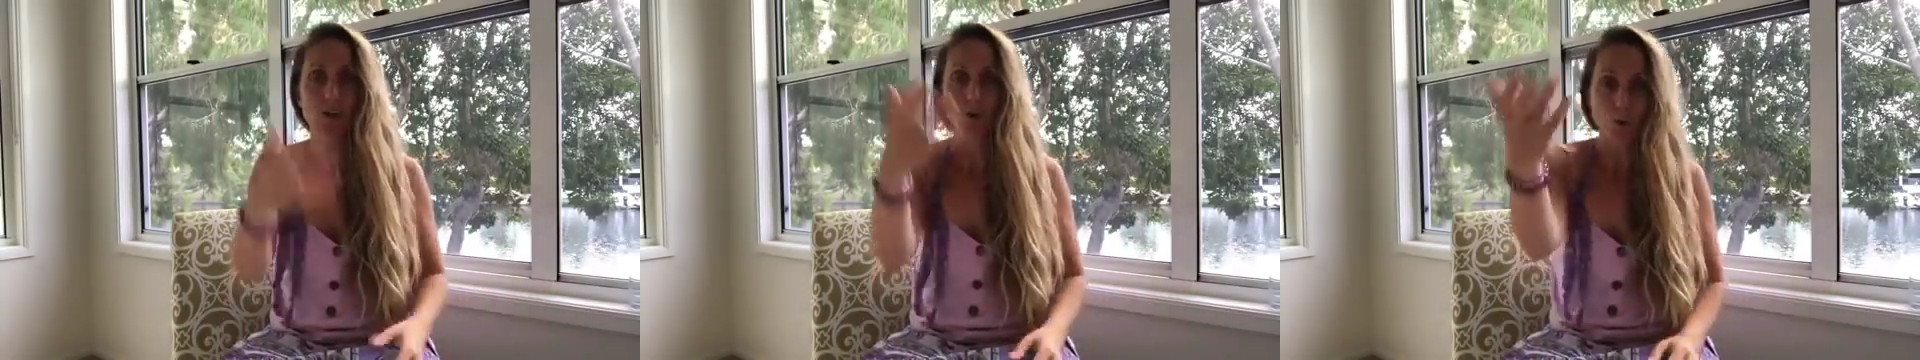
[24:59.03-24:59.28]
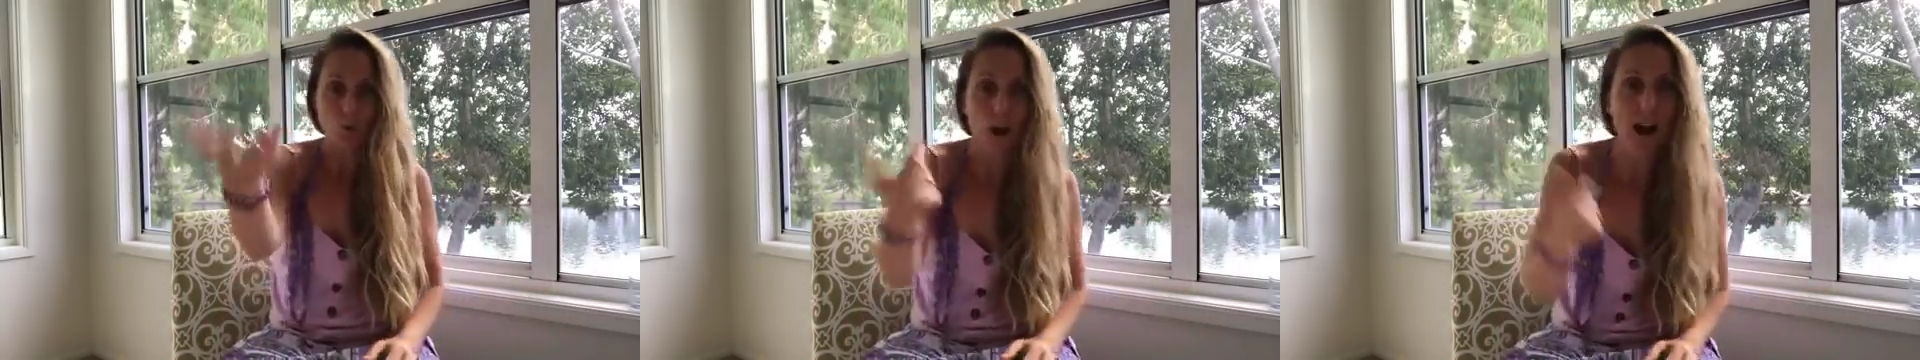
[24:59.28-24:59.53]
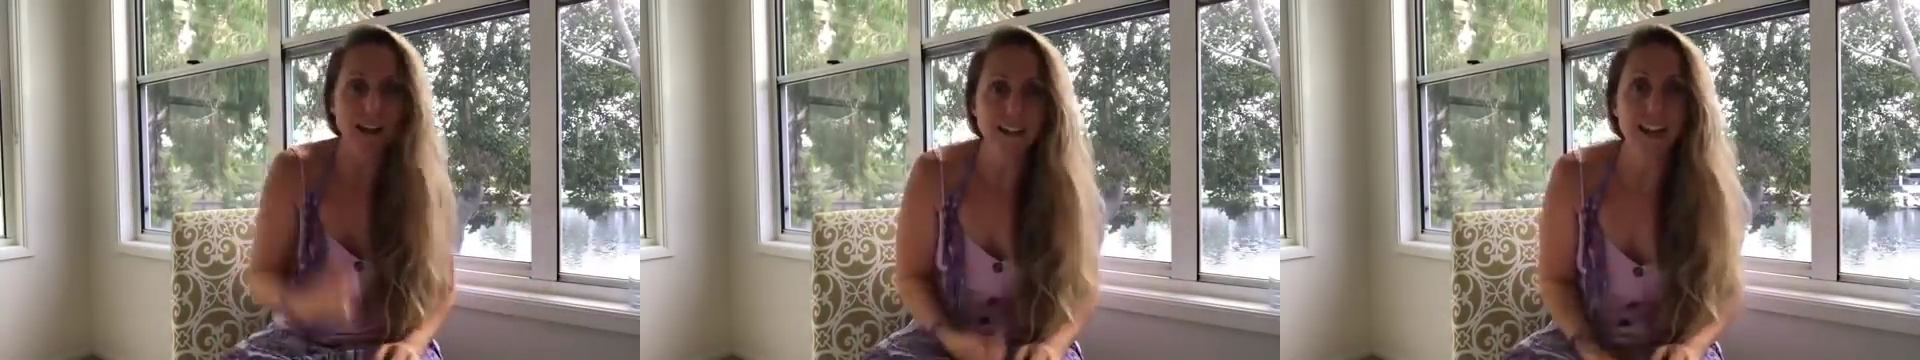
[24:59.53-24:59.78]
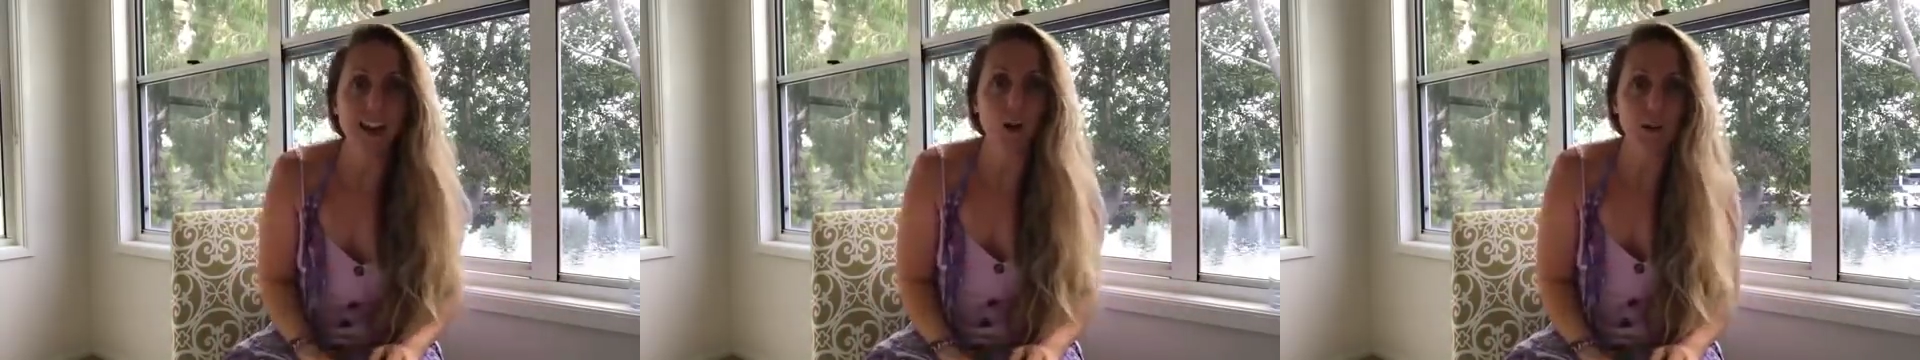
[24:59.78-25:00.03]
Right
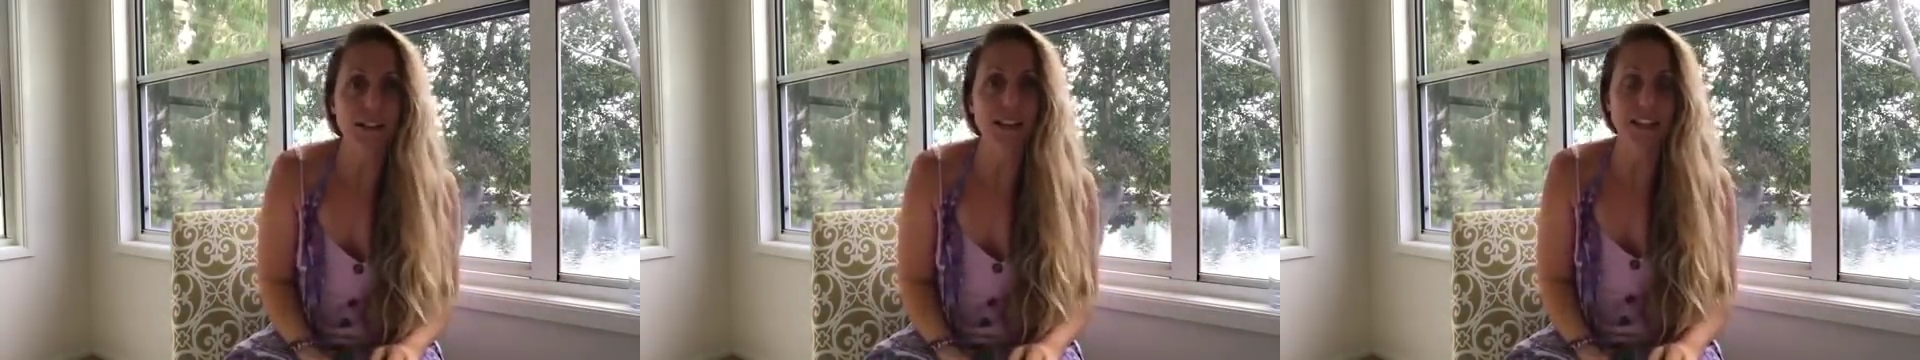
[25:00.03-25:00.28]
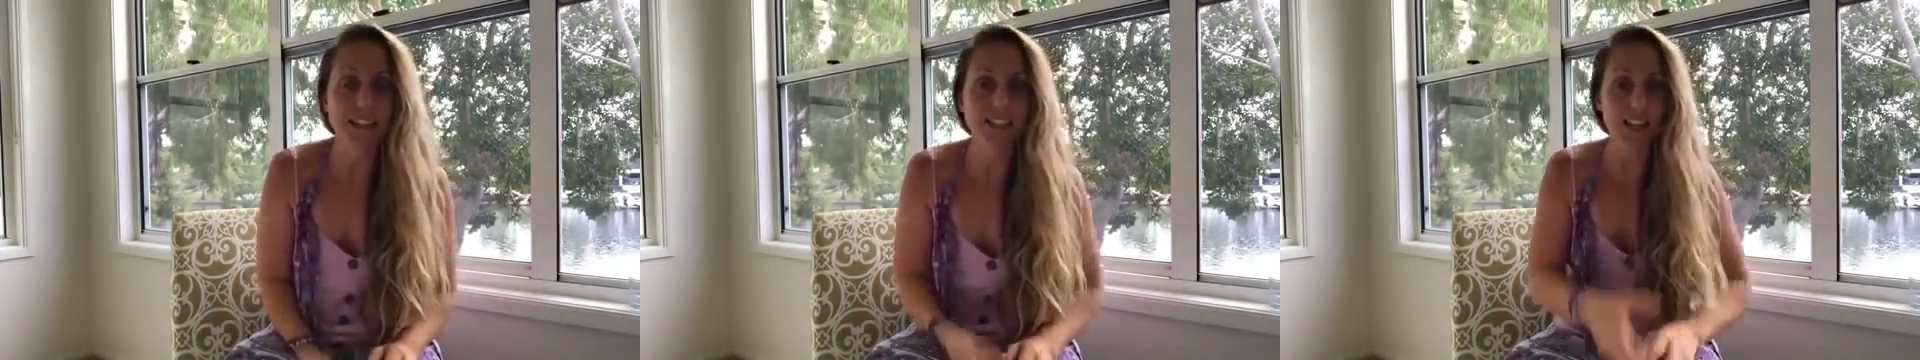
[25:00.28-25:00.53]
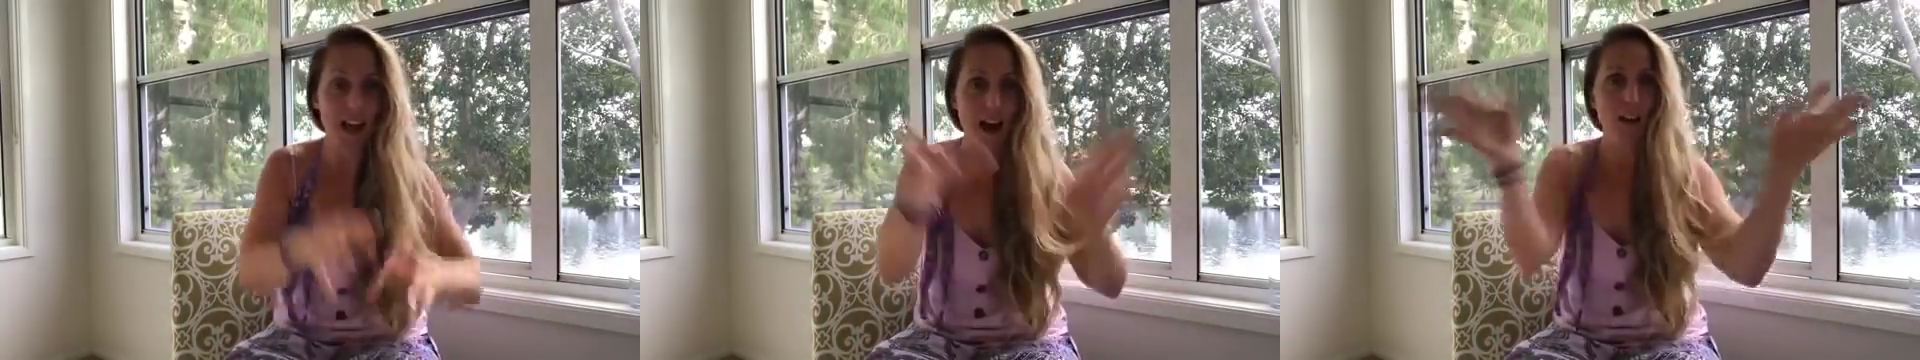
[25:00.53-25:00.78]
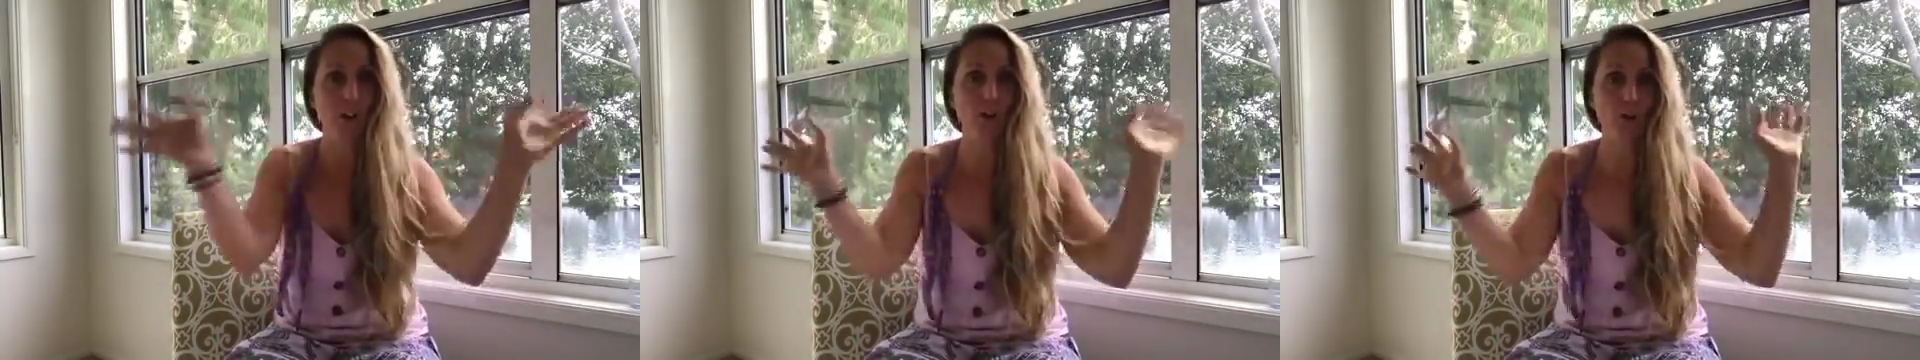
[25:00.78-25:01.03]
now in this
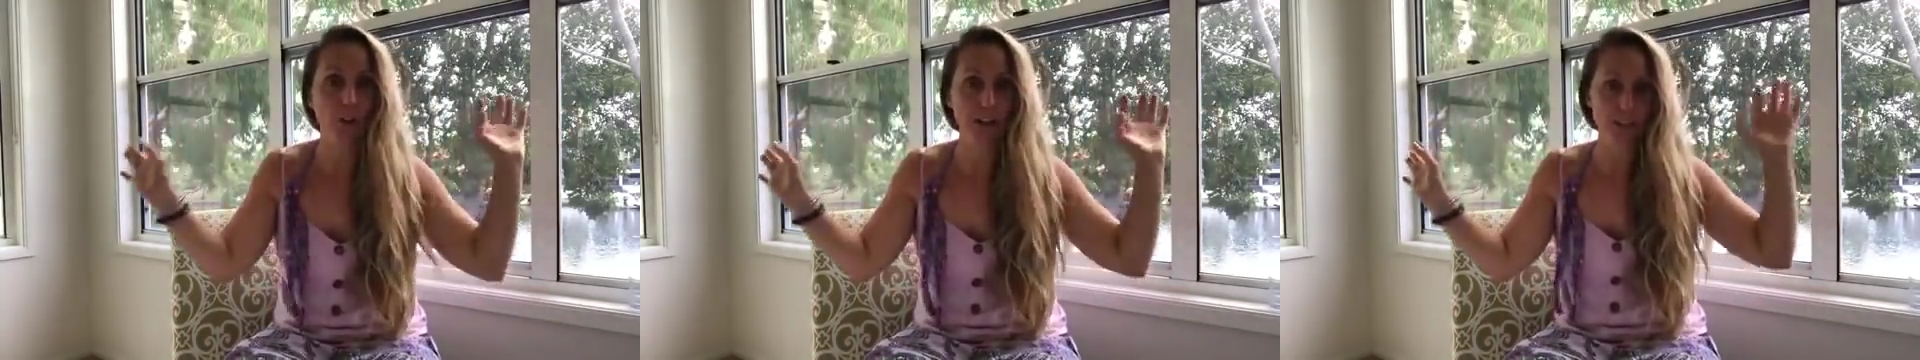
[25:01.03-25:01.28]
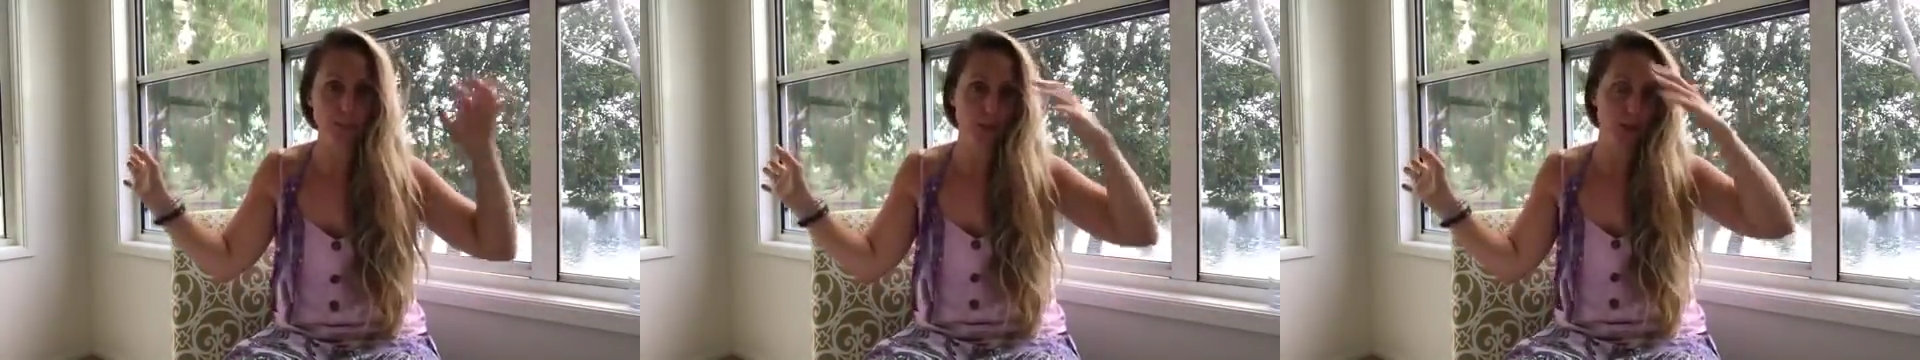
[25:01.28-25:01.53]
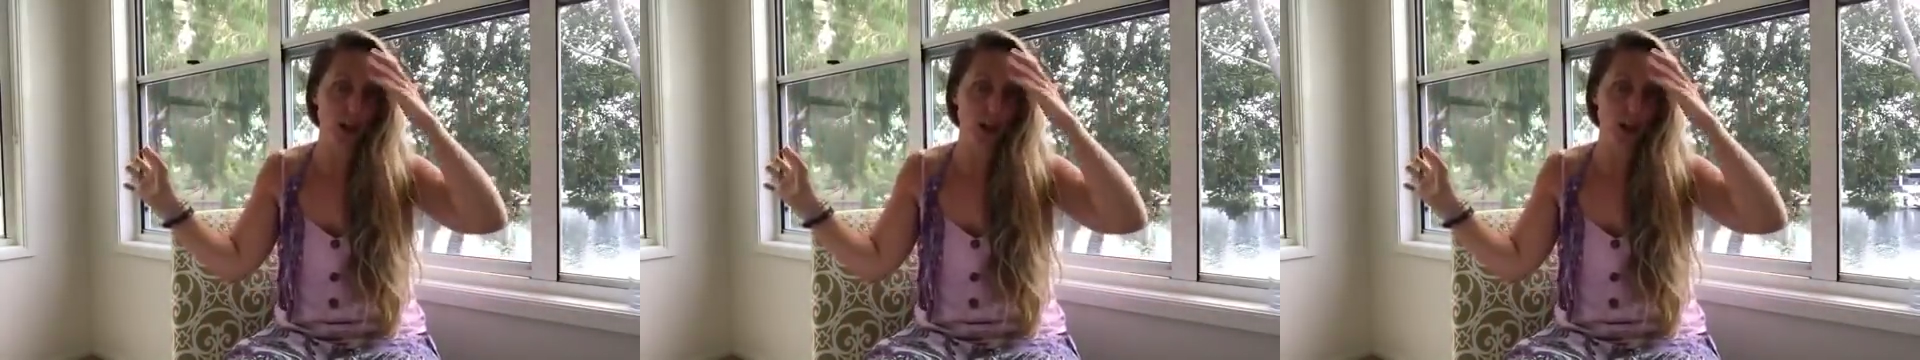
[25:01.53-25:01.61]
actual Facebook